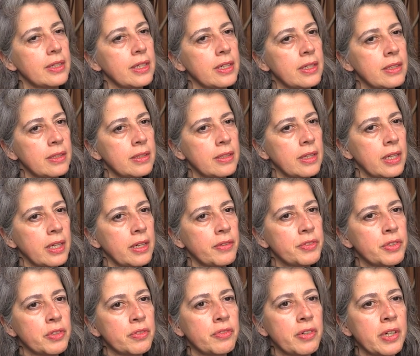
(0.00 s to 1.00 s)
And I
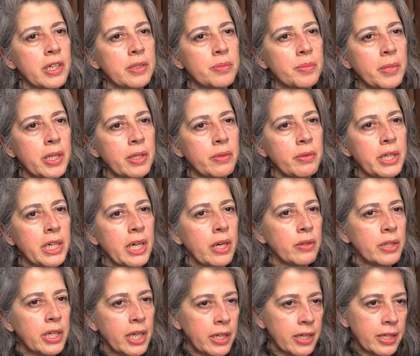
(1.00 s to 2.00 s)
have to find my way,
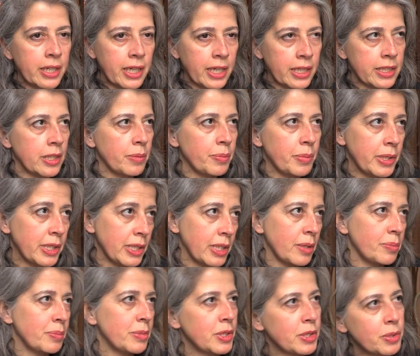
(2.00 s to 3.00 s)
how can I
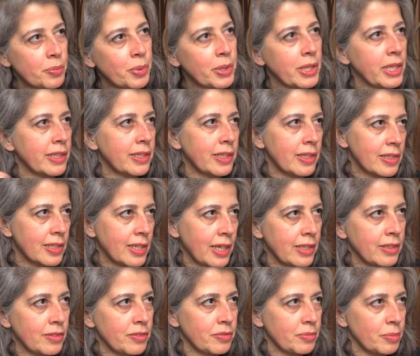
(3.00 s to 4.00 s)
manipulate this
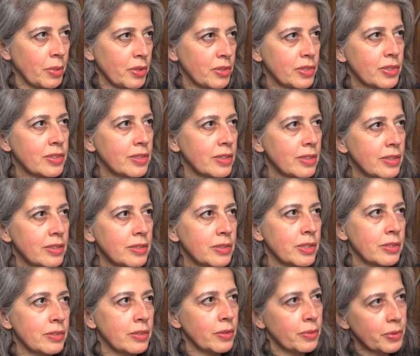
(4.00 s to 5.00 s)
kind of monster,
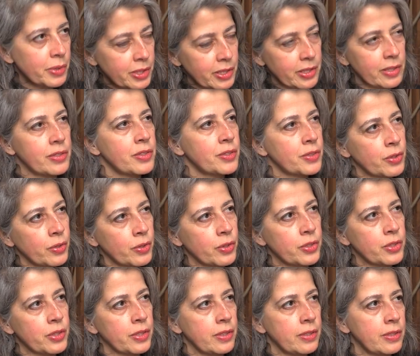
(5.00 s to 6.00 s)
you know, with its
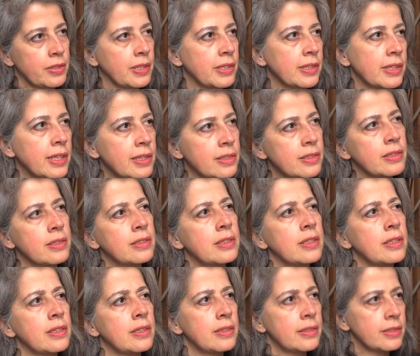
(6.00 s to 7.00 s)
distortions and
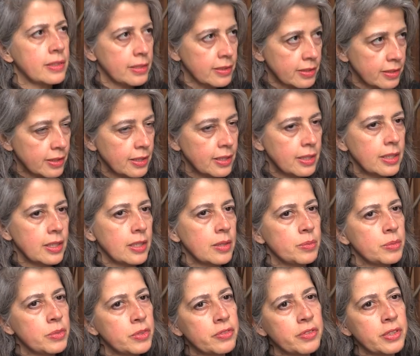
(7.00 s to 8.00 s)
densities and
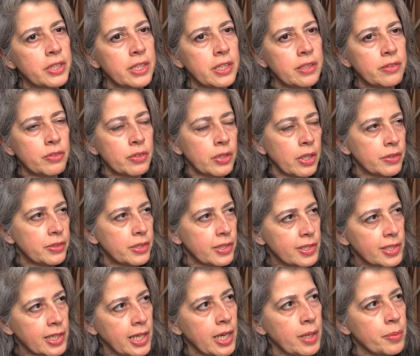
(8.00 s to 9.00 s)
moving throughout
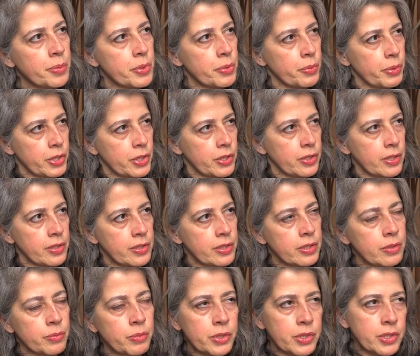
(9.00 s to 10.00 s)
these gaps, which the
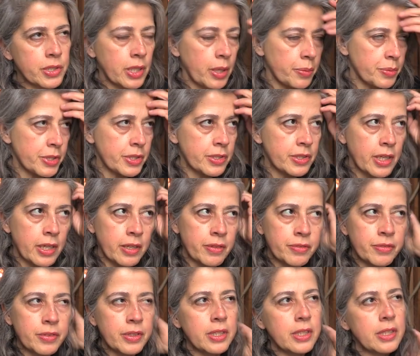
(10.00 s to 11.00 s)
wood sculptures have,
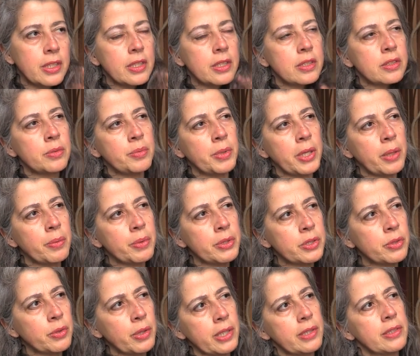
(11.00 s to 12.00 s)
to be able
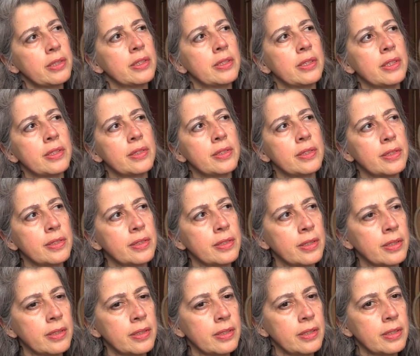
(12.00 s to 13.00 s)
to enter this
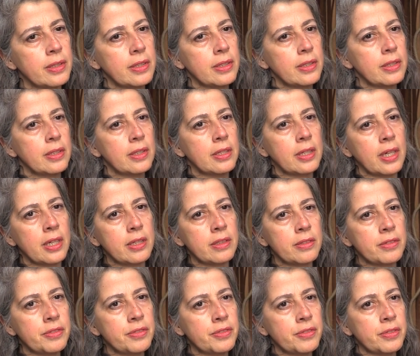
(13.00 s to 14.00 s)
kind
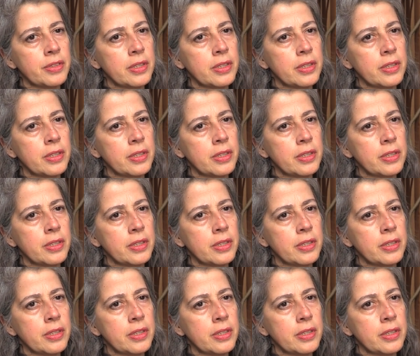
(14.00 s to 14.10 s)
of,